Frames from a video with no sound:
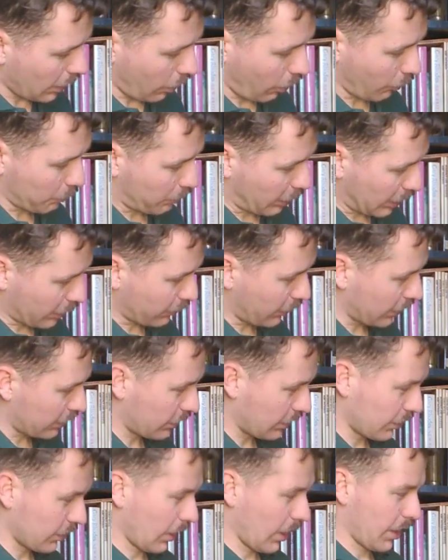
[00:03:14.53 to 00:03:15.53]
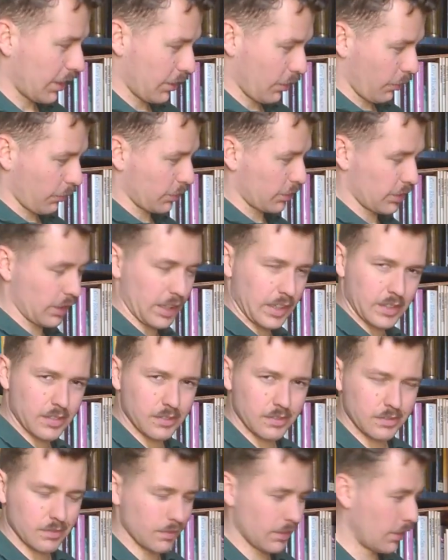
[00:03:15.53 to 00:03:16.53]
Odd bit of this design, and obviously
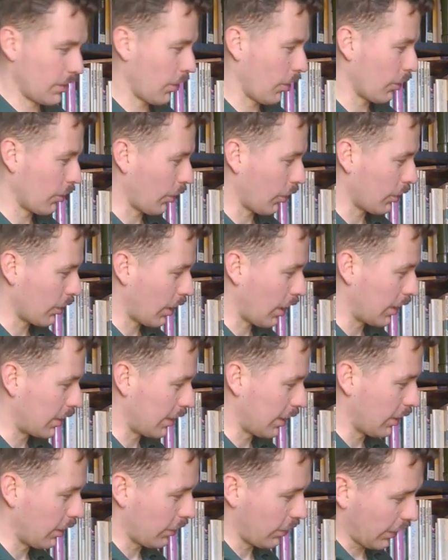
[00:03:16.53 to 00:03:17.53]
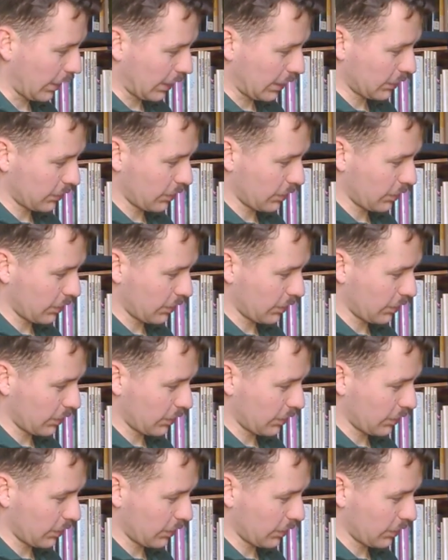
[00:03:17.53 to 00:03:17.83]
not an ideal thing,